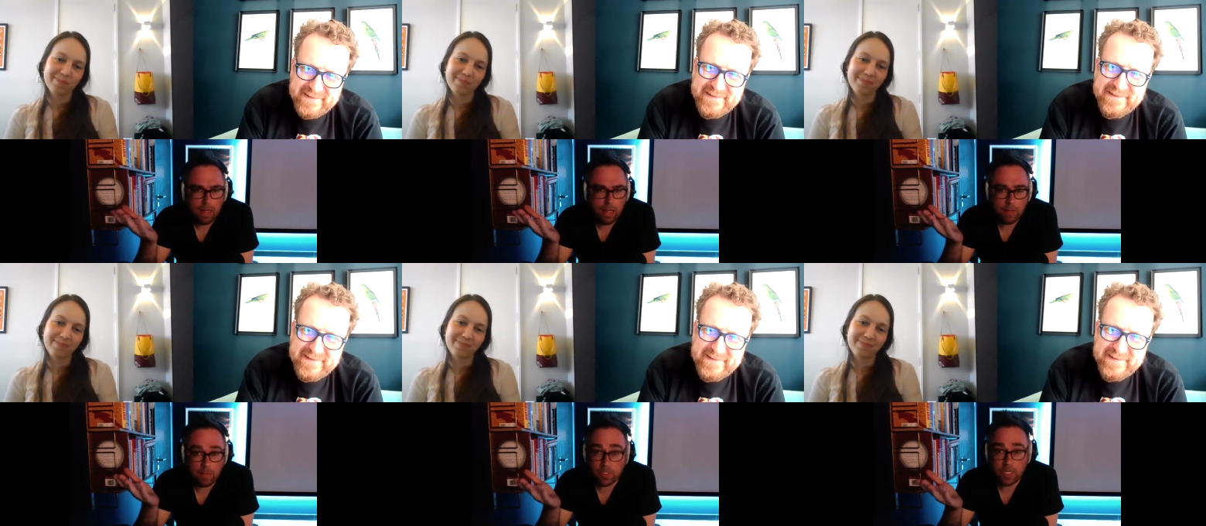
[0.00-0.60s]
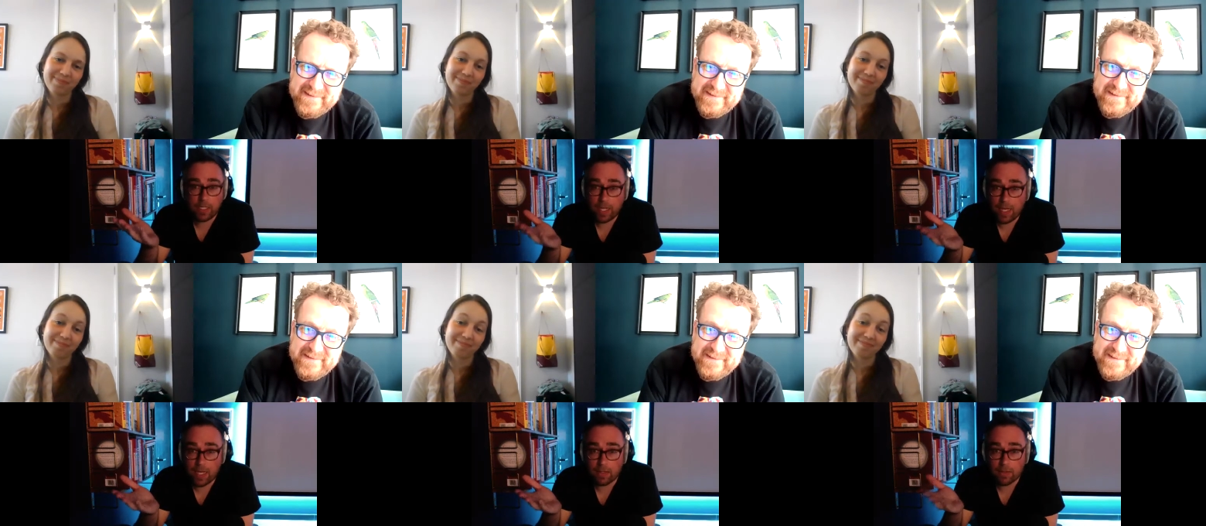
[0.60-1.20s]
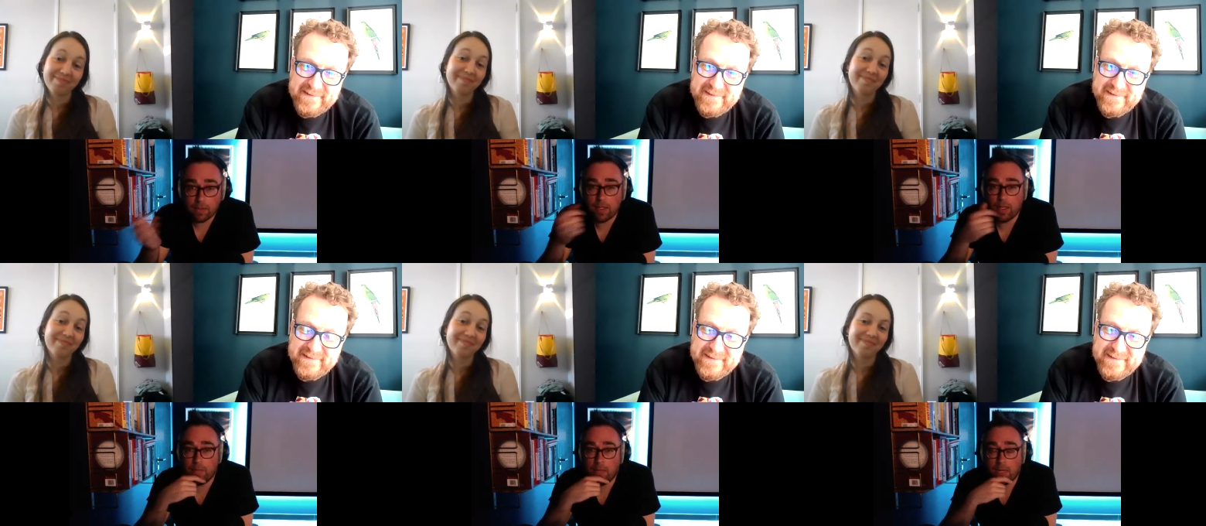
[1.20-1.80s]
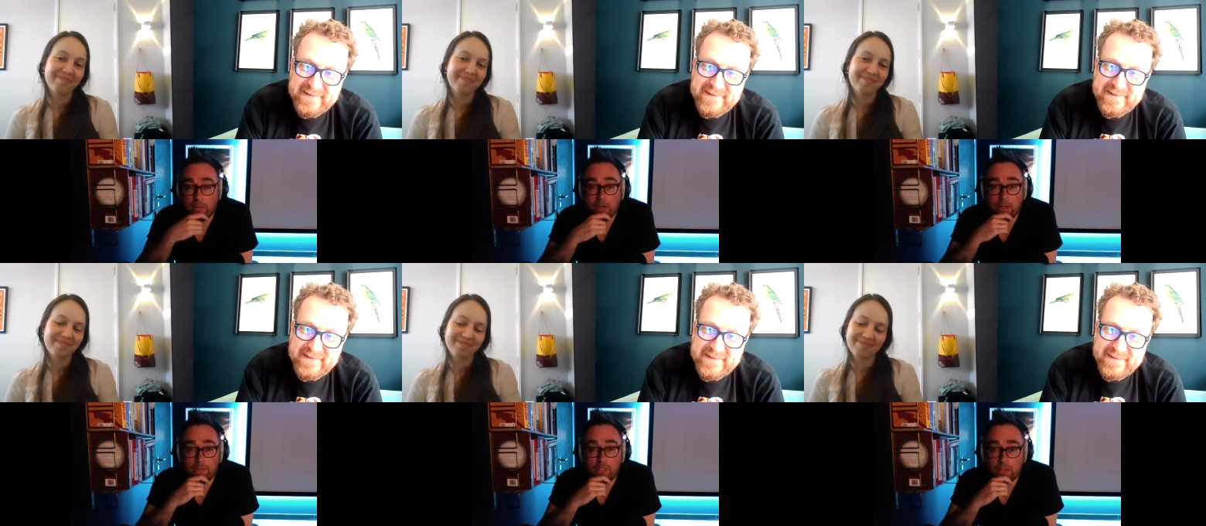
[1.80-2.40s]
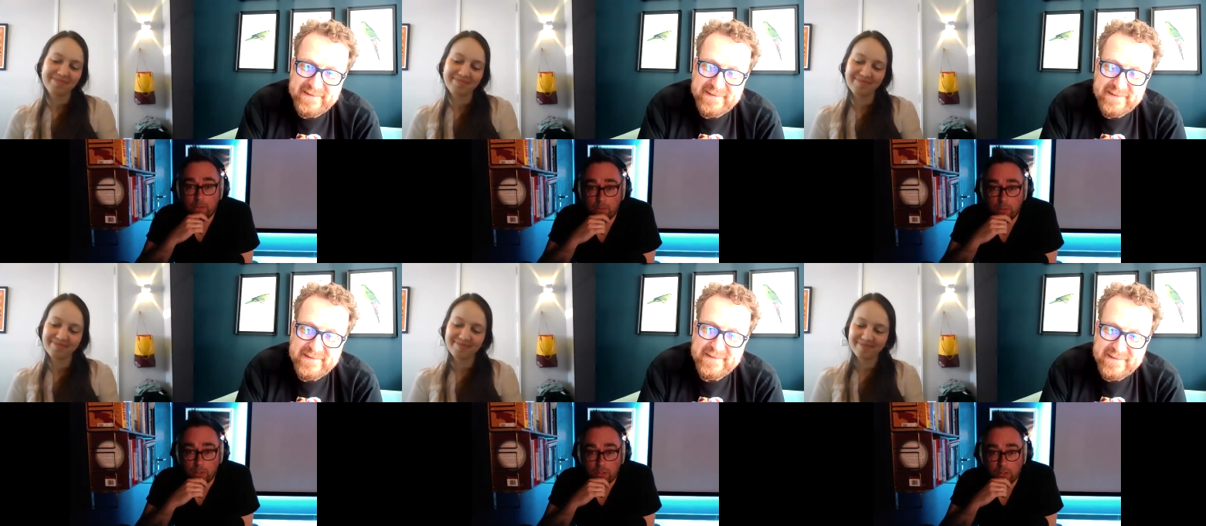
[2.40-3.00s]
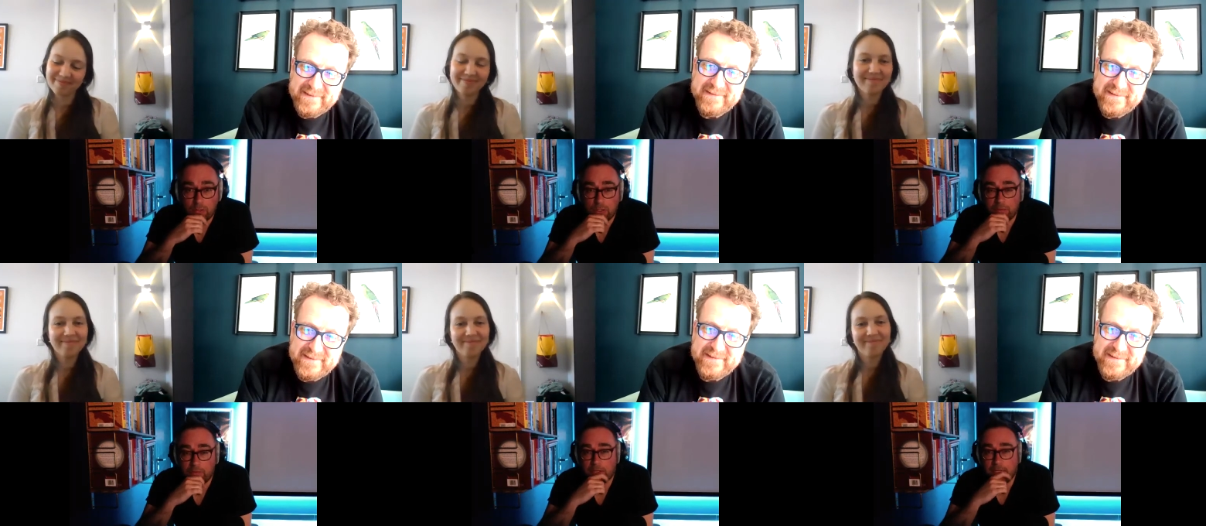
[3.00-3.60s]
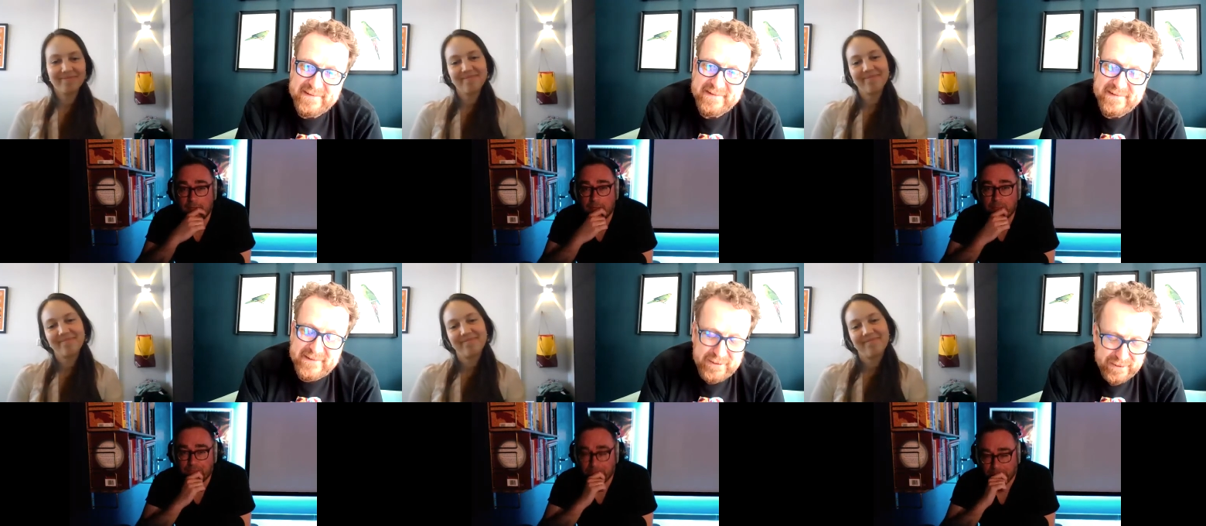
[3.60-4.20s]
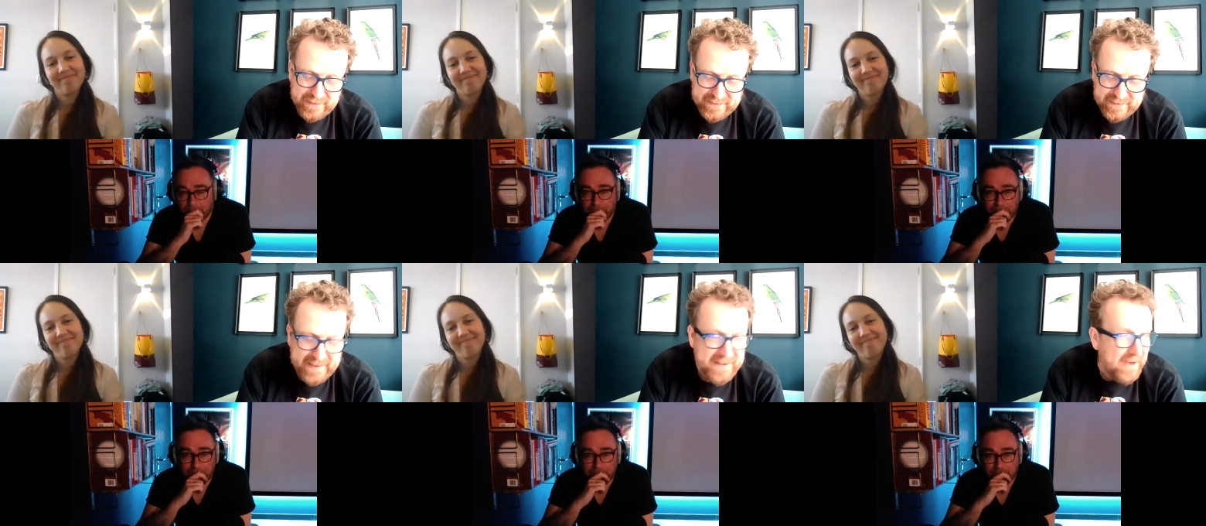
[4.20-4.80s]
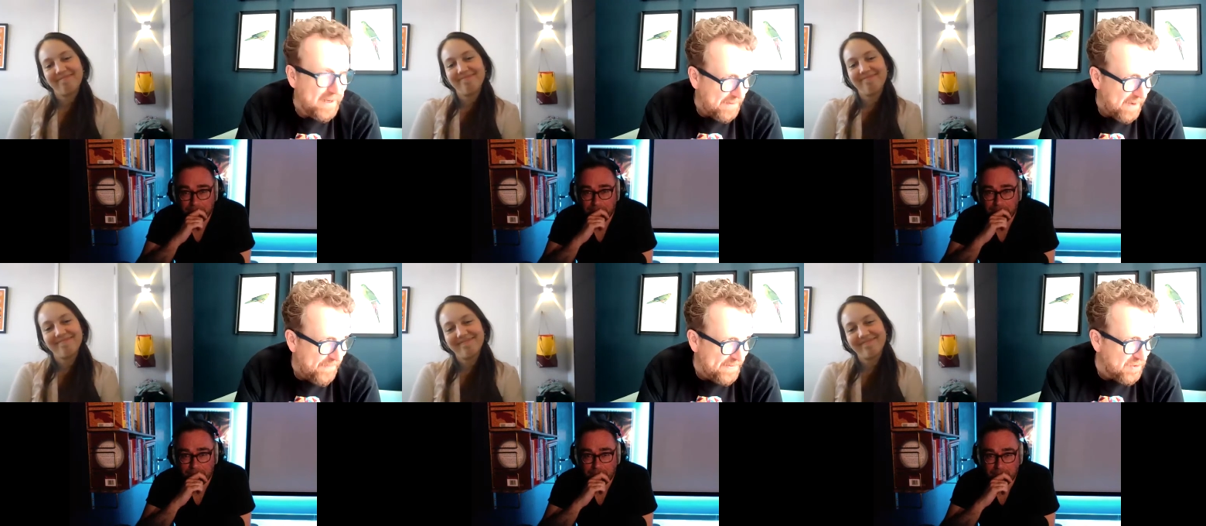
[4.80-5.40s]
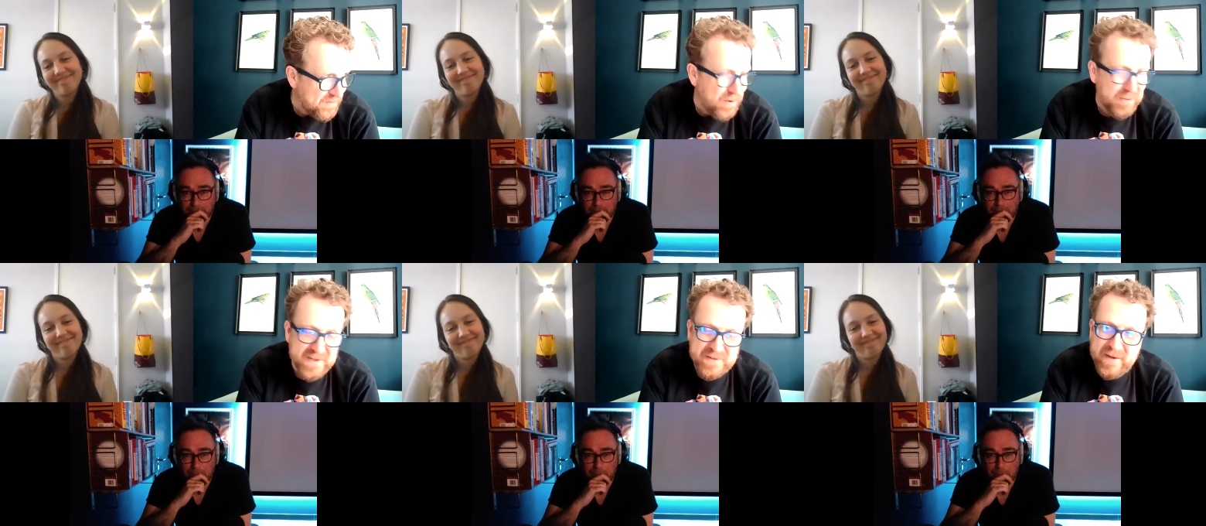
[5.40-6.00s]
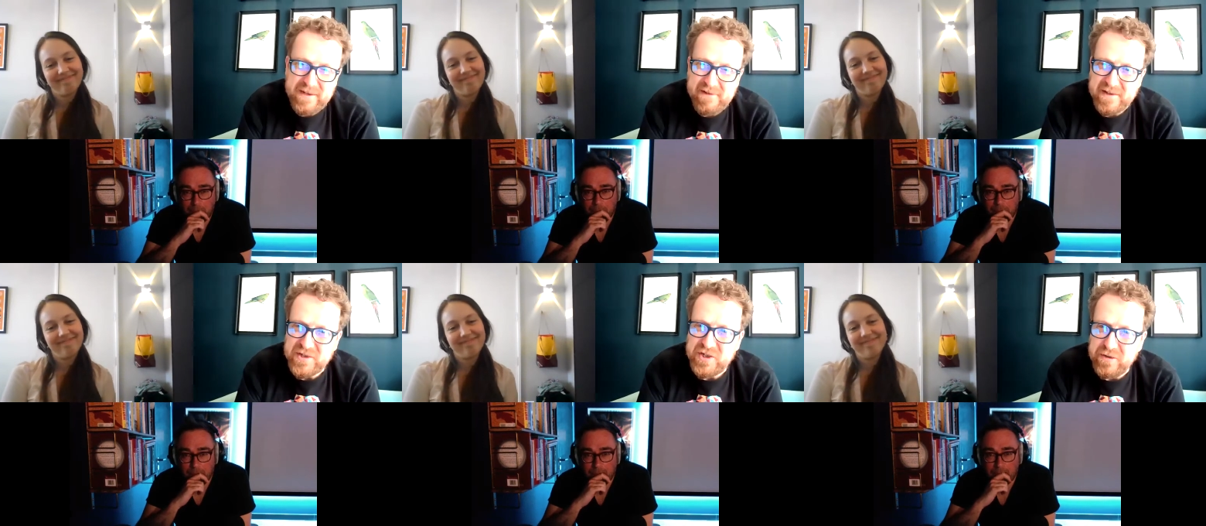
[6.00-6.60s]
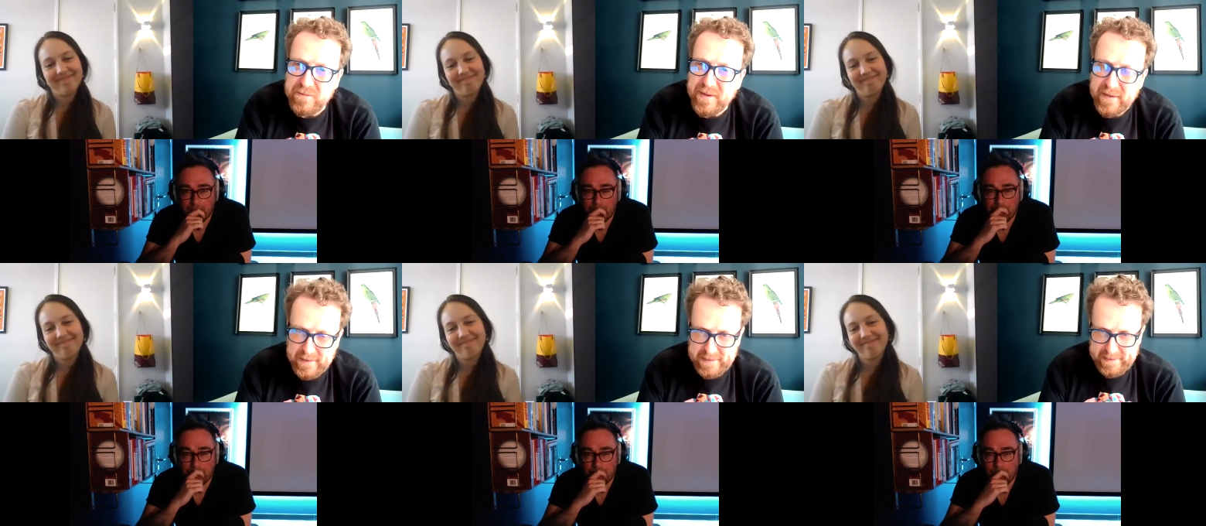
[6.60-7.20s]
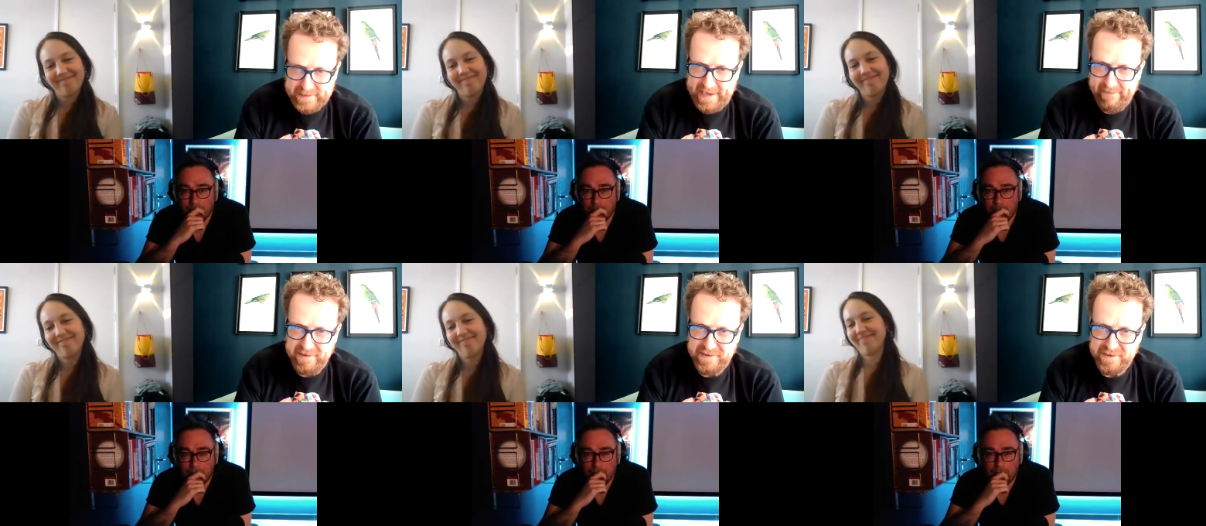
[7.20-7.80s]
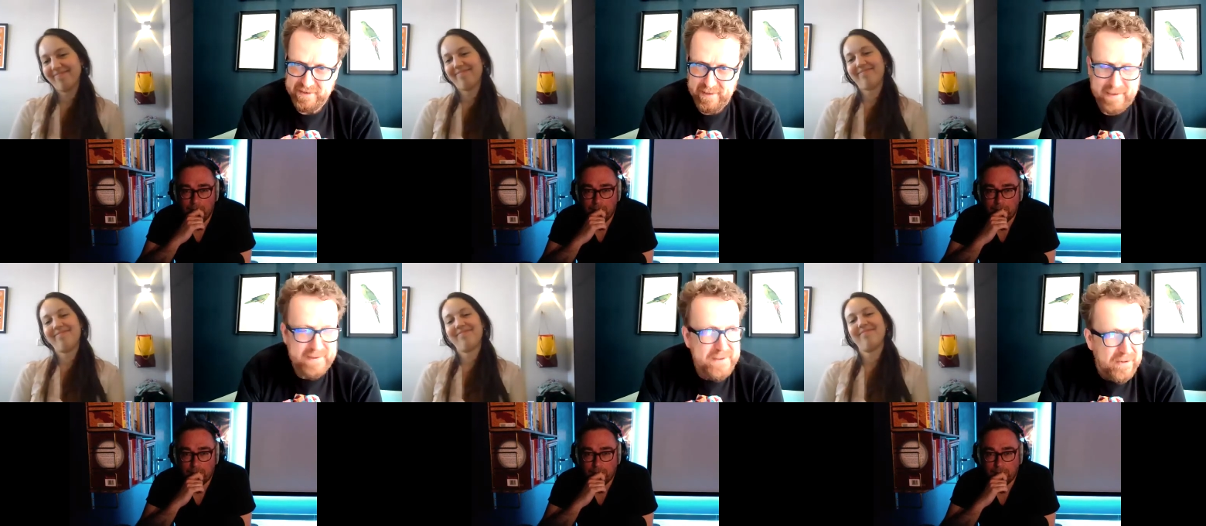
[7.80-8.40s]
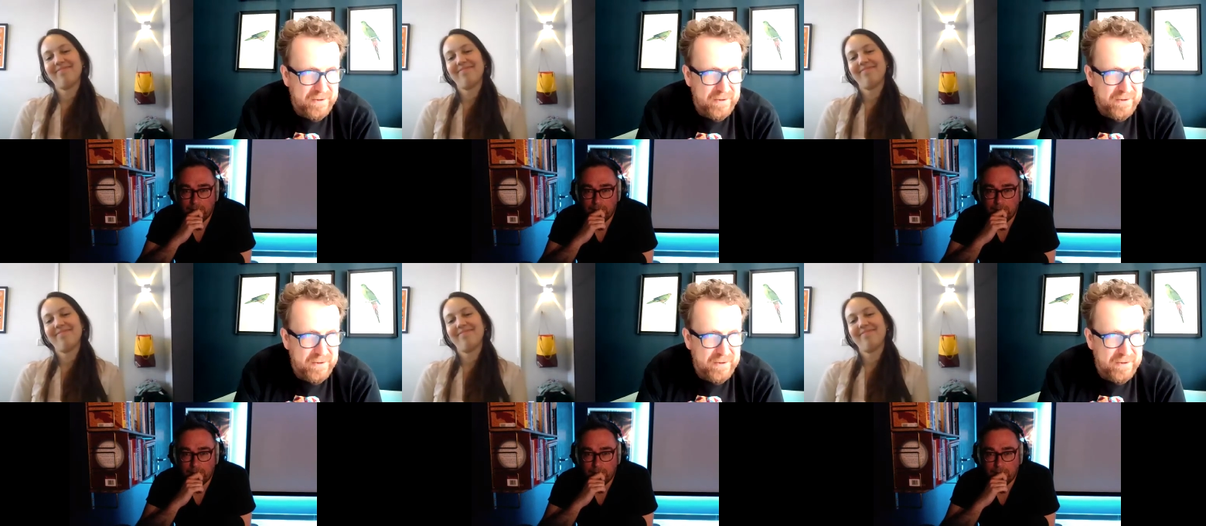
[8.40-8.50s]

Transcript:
Speaker 1: I'm not telling you here, um, and I might not even tell you in the book. You have to find out.
Speaker 2: No, no. I, I had, I've had those moments when you're in a tube carriage and you